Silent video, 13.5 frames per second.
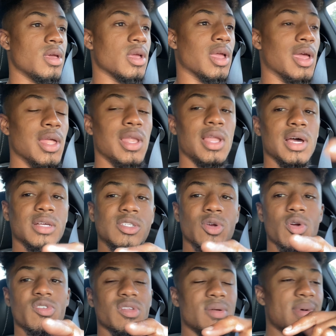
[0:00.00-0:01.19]
good luck
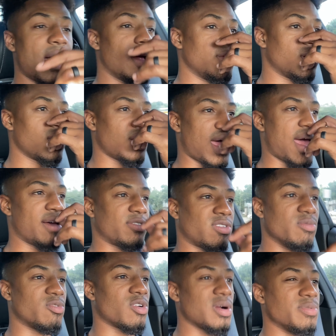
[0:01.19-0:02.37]
sourcing them out. You're gonna have
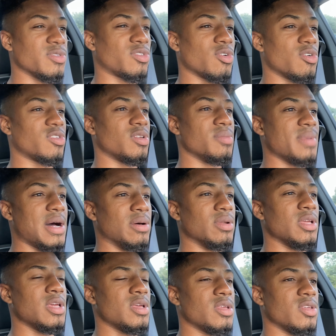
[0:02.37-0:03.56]
some trouble sourcing them out.
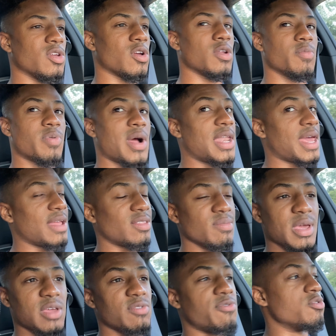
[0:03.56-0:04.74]
You're gonna probably have to
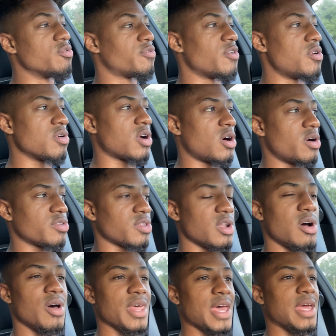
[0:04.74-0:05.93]
make a few phone calls and
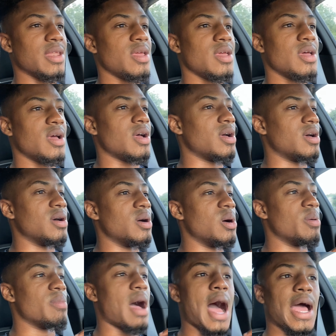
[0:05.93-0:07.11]
all that.
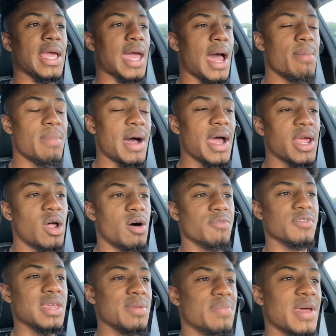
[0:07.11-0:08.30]
I got mine off
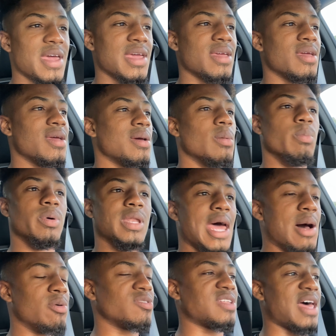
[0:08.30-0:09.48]
eBay, but
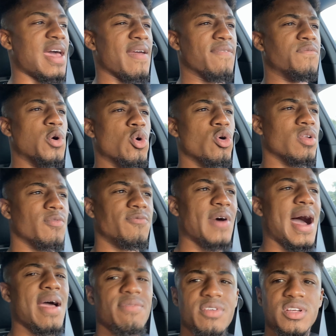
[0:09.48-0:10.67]
that was like 4 to
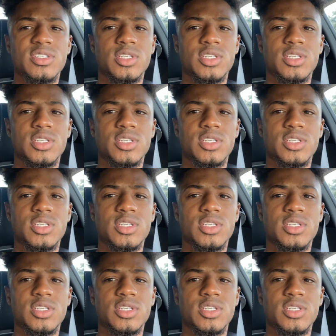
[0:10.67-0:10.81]
5 years